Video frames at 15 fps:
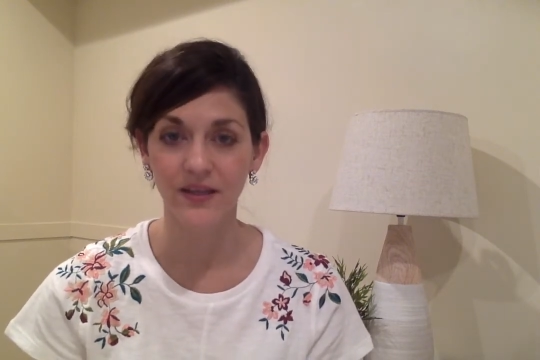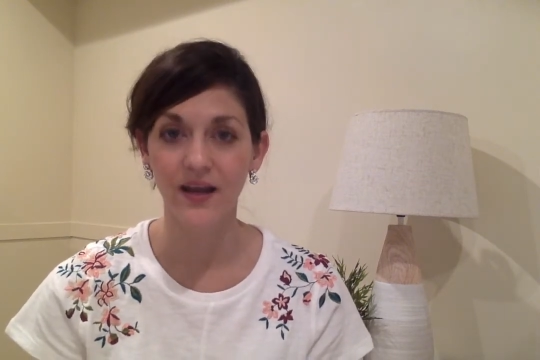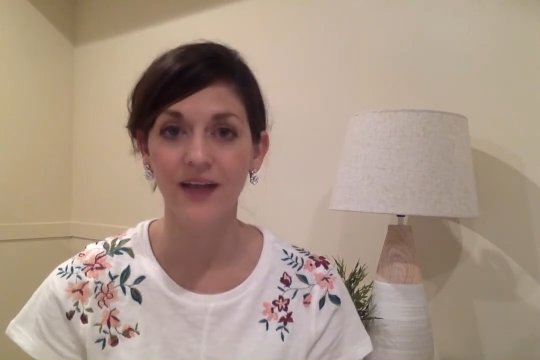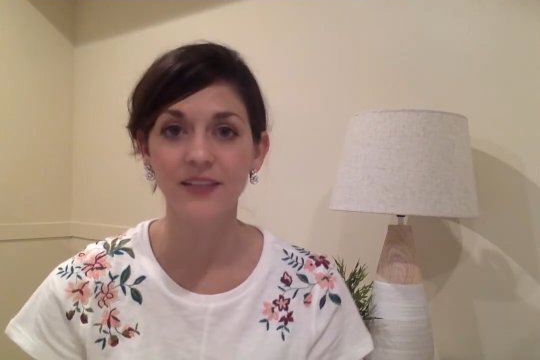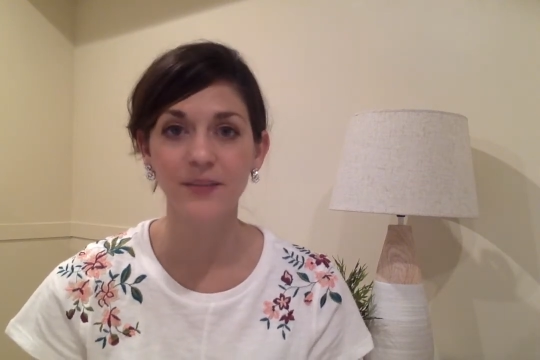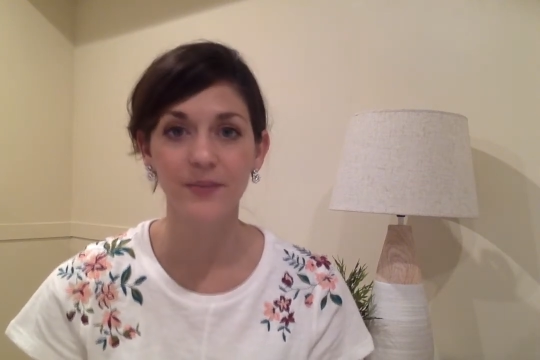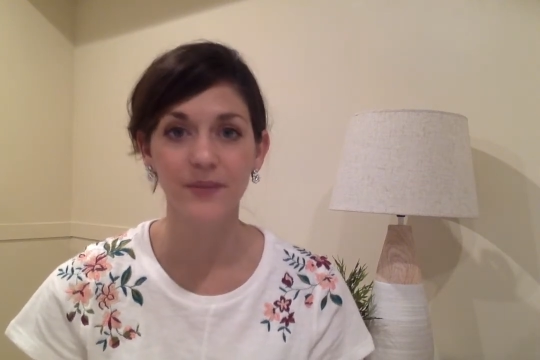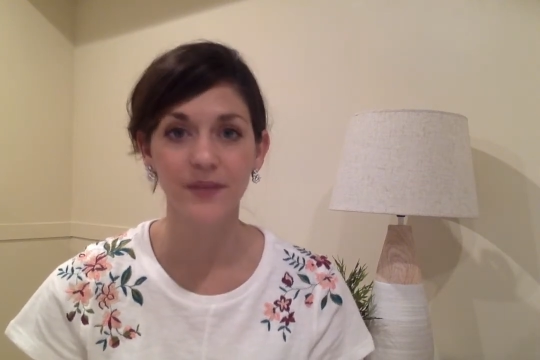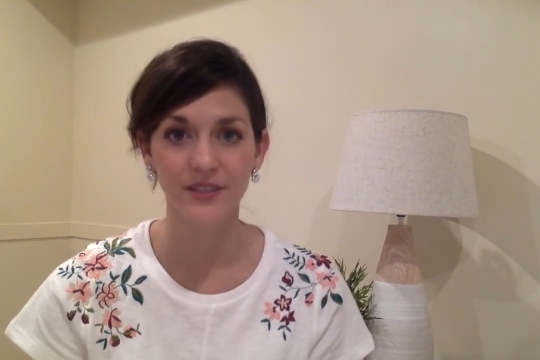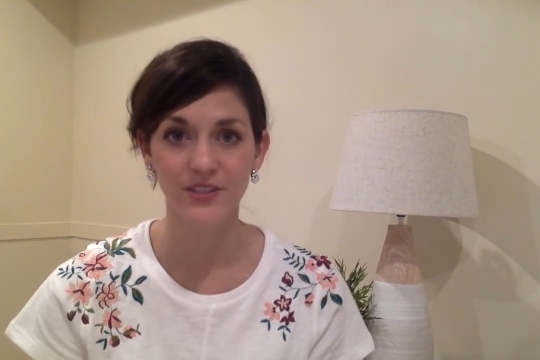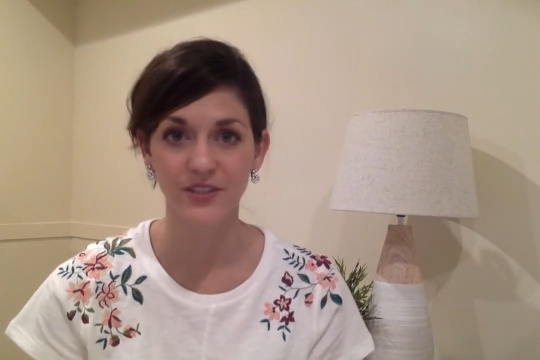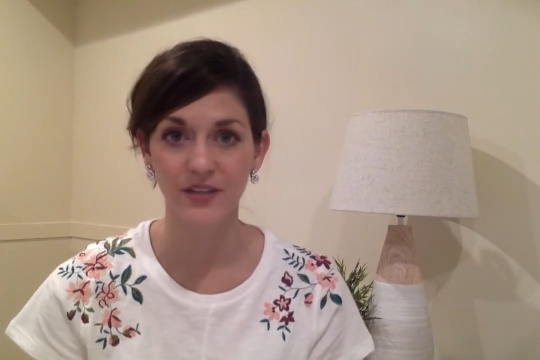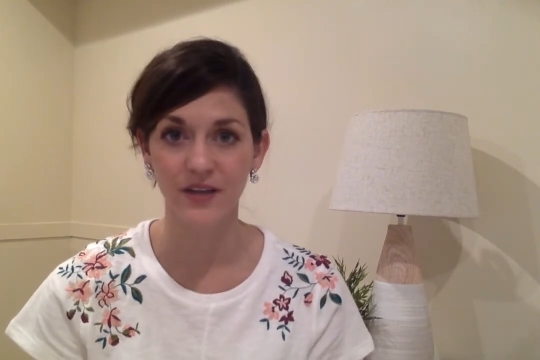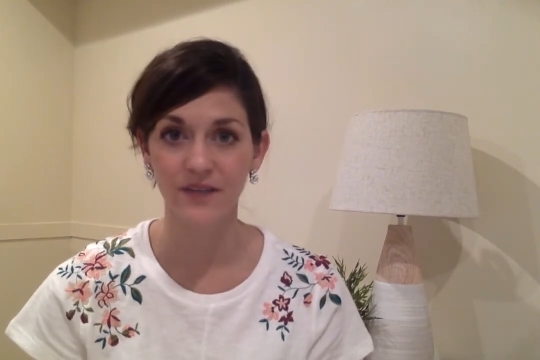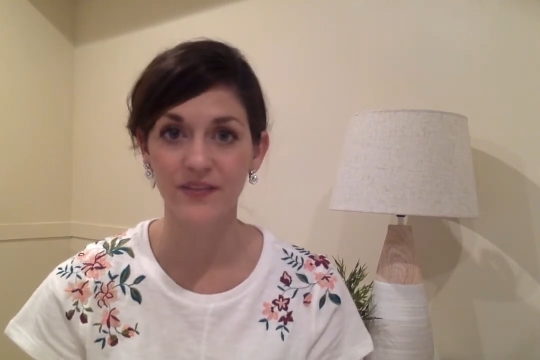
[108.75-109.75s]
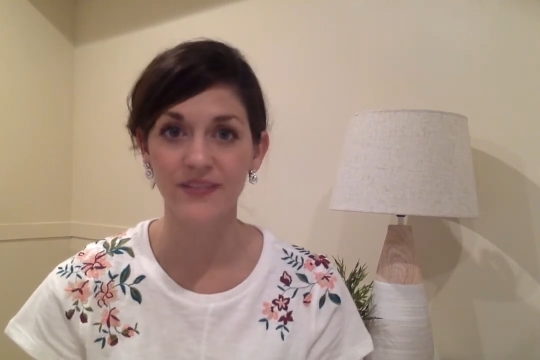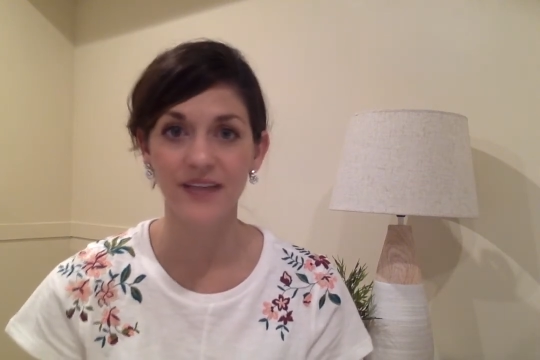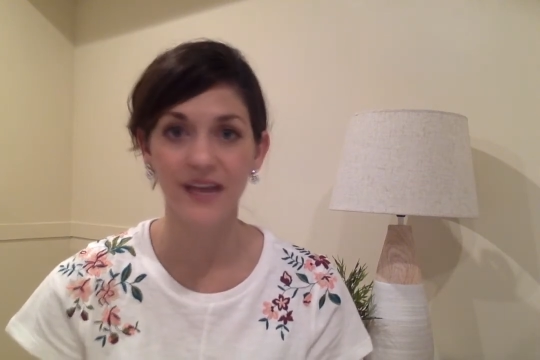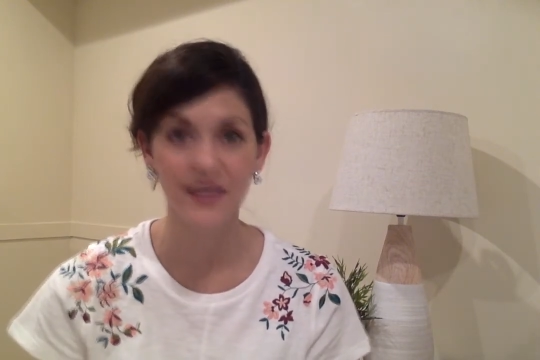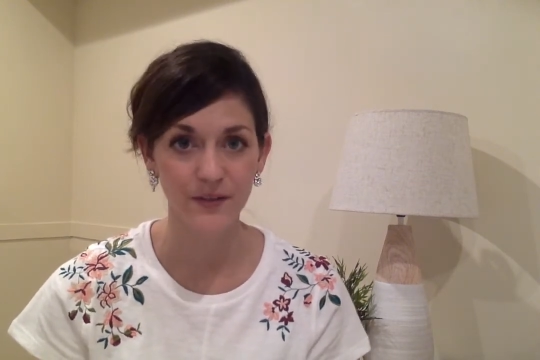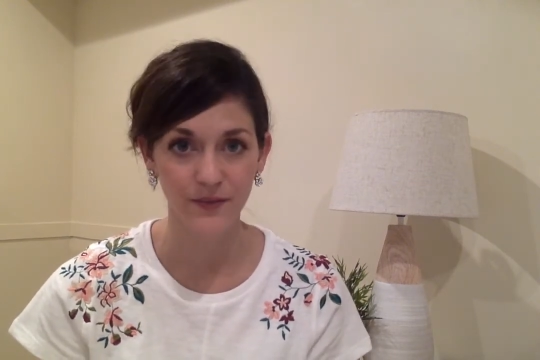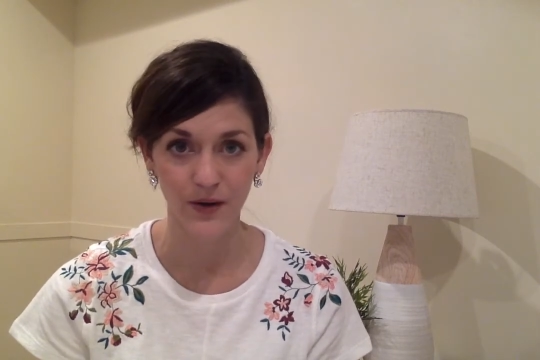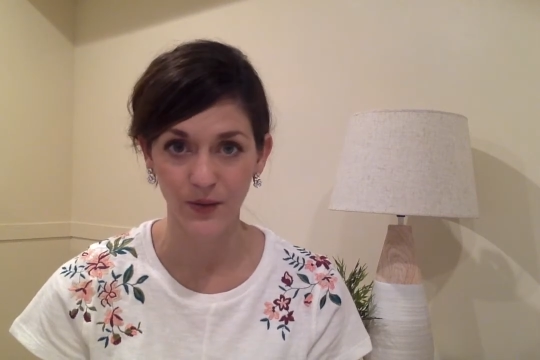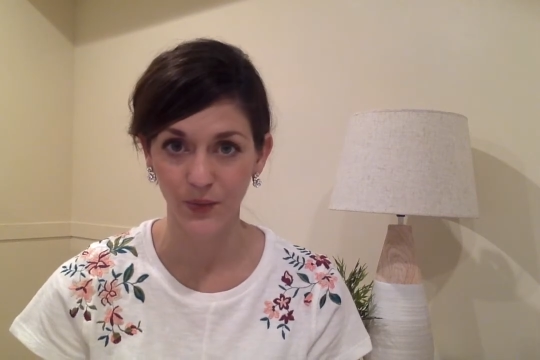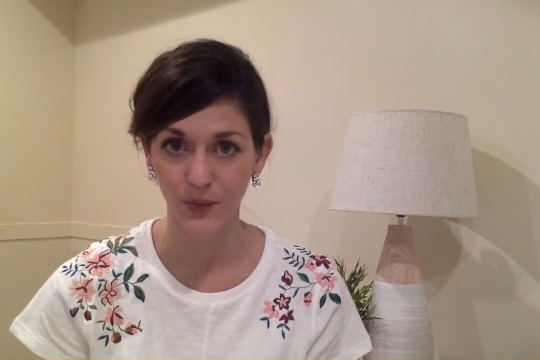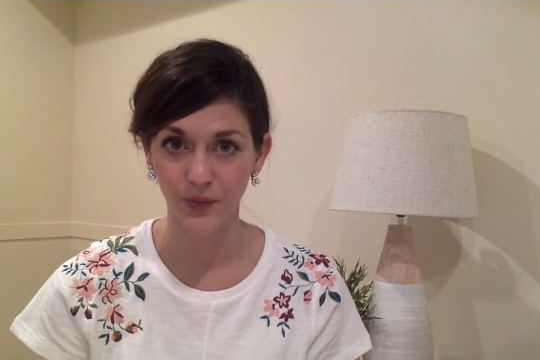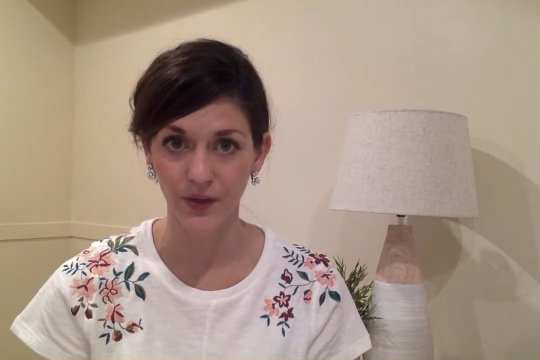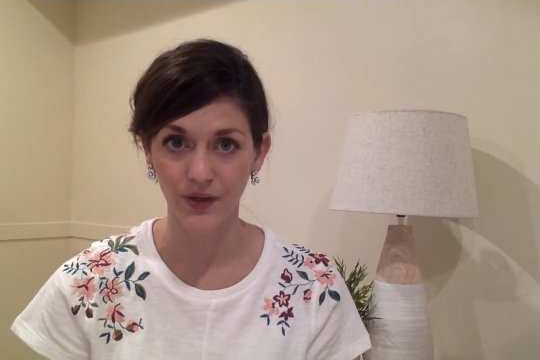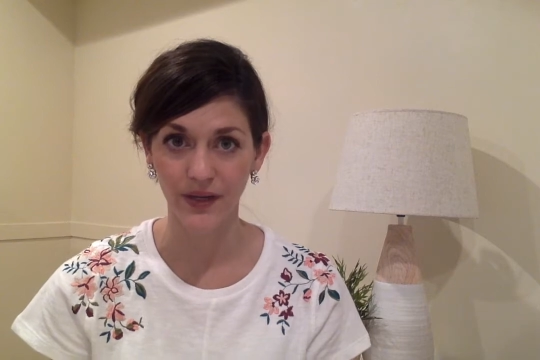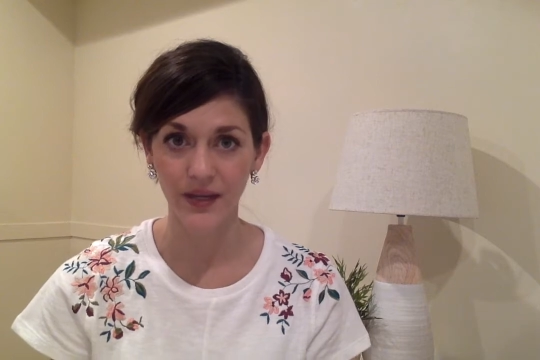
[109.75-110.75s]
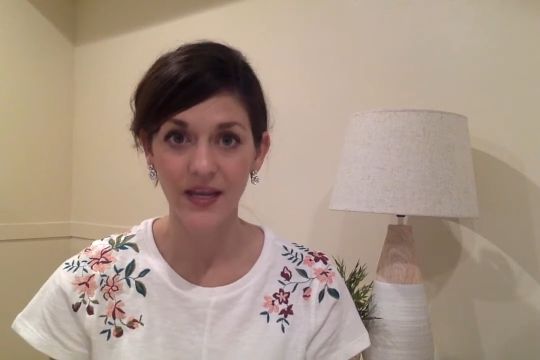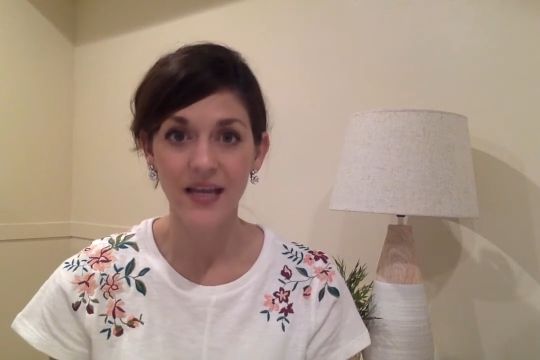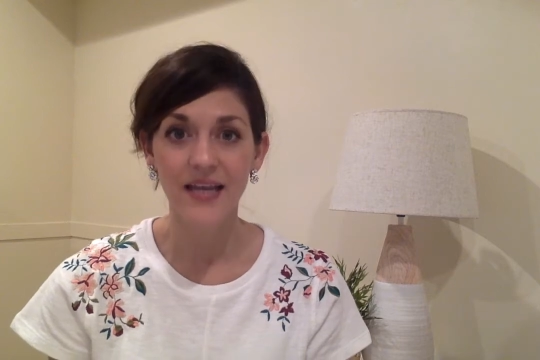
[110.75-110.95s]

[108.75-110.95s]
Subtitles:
contemplation of the death of our Lord,